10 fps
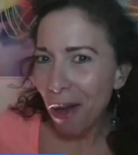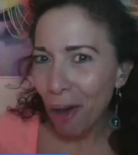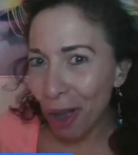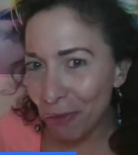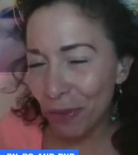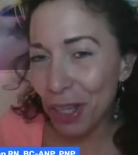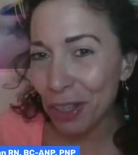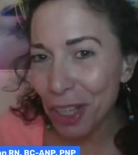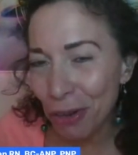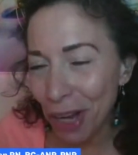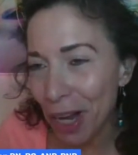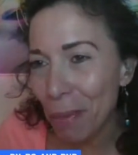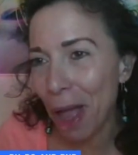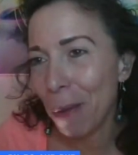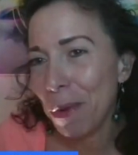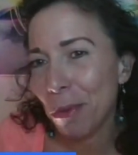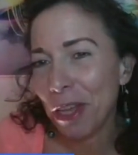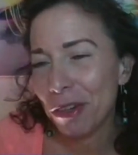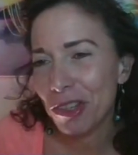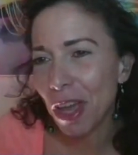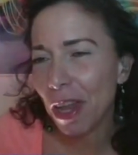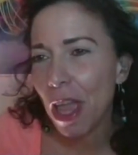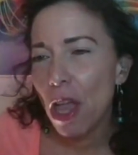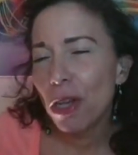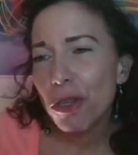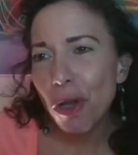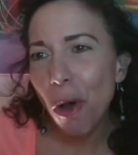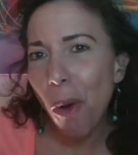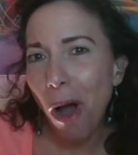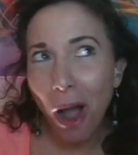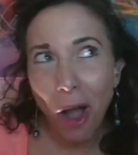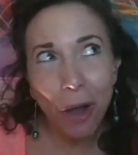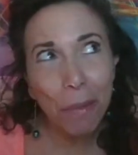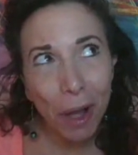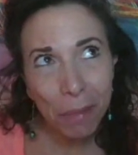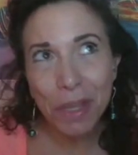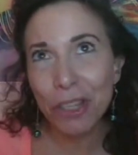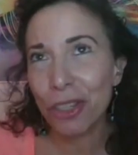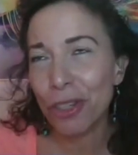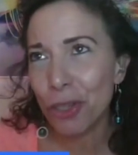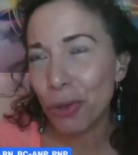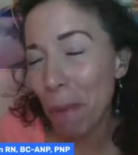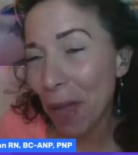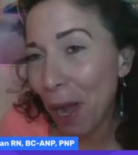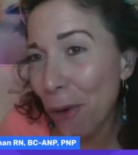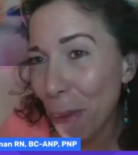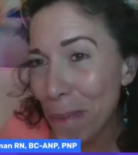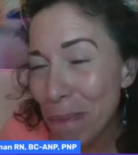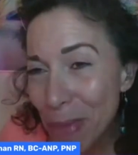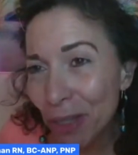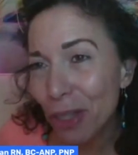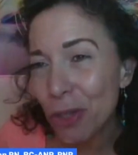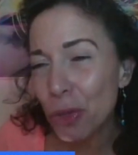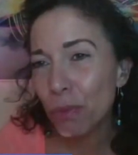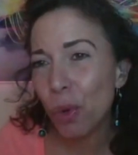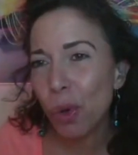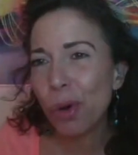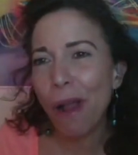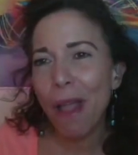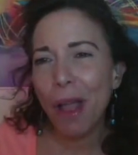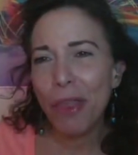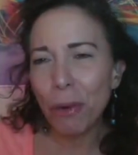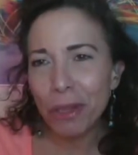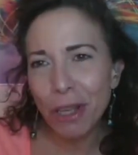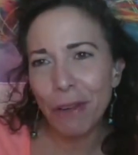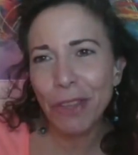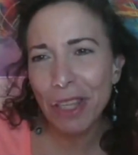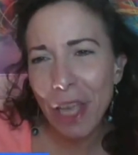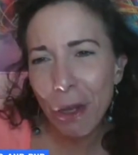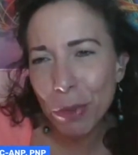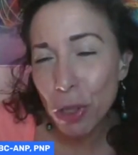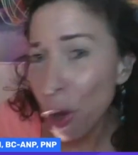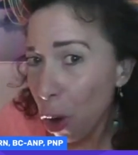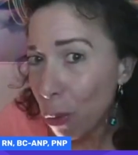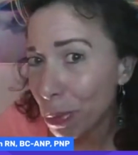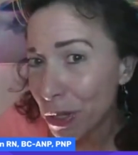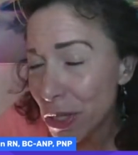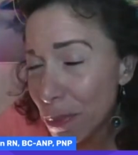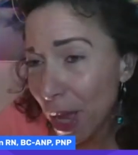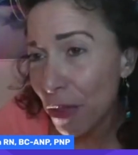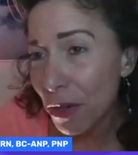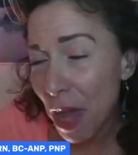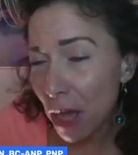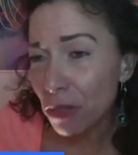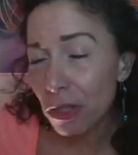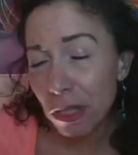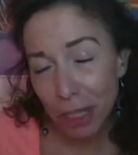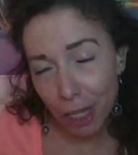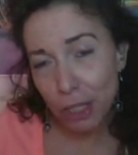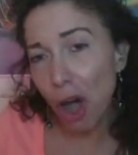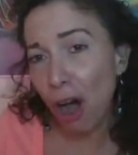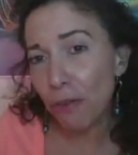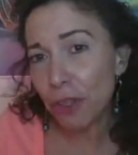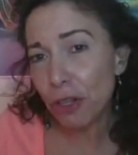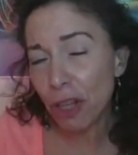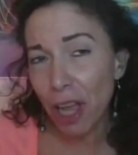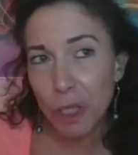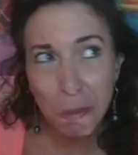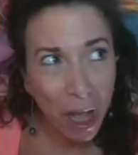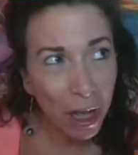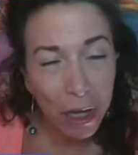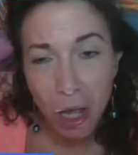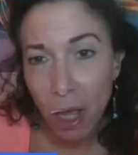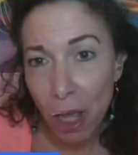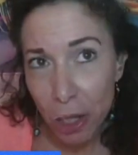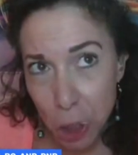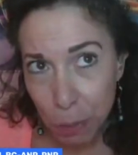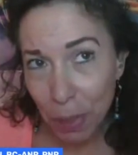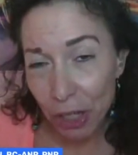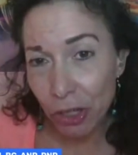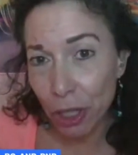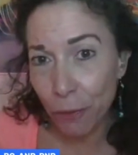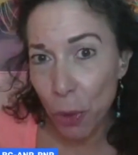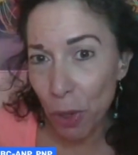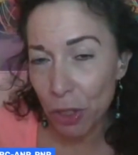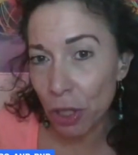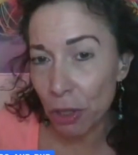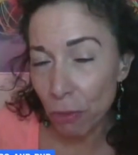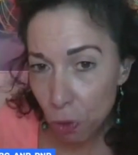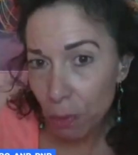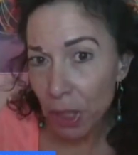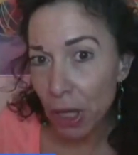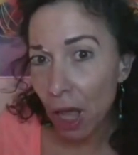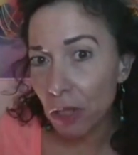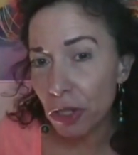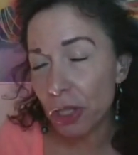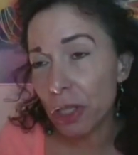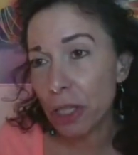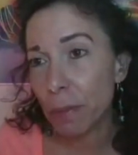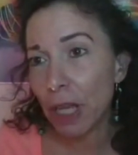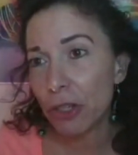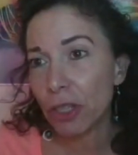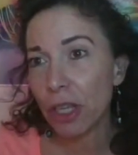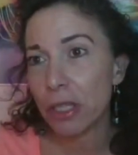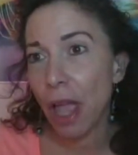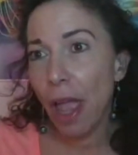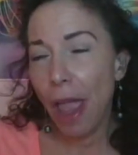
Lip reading: I'm feeling great. I'm happy. I'm energetic. So my mission is to empower millions more that were left feeling helpless and hopeless by their doctors, because that's often your last thought, especially if you went to the rheumatologist, the specialist,